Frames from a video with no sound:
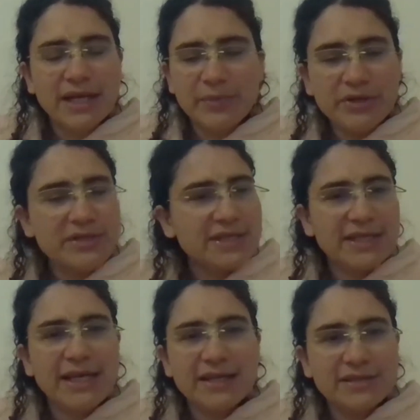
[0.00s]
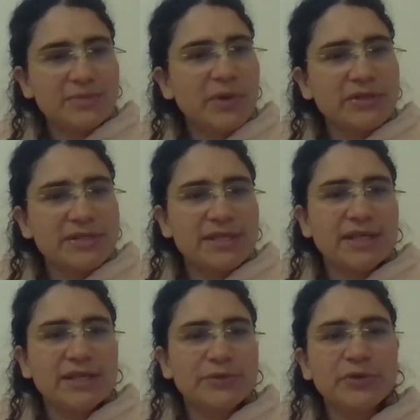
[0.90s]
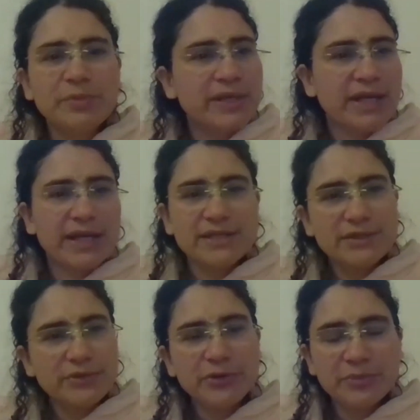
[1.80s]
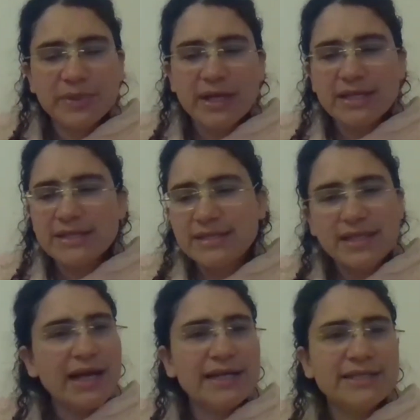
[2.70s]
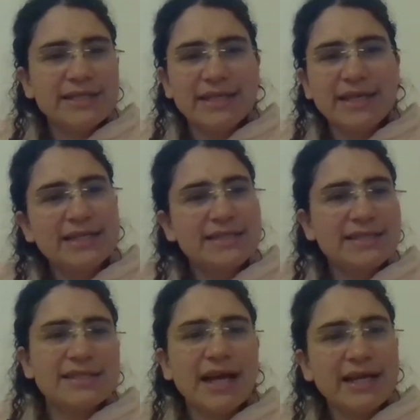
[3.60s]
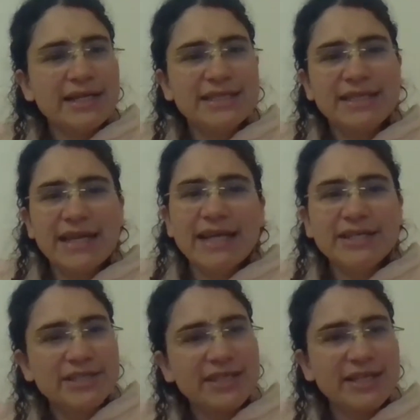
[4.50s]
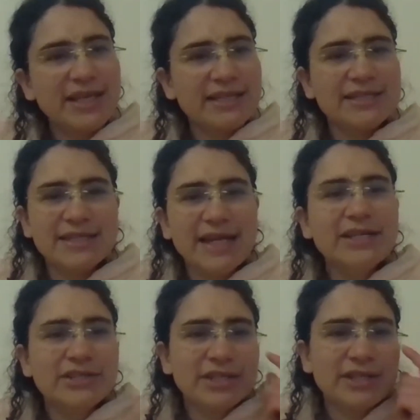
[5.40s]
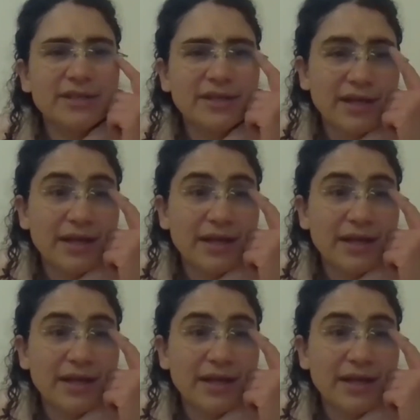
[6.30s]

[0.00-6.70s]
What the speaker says: Person against person, group against group, society against society, nation against nation,